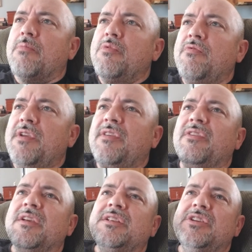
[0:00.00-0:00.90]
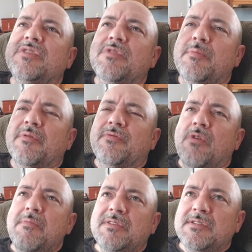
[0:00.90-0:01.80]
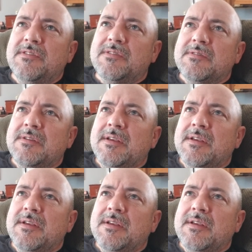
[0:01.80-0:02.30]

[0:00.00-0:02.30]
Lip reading: movies just for the performances.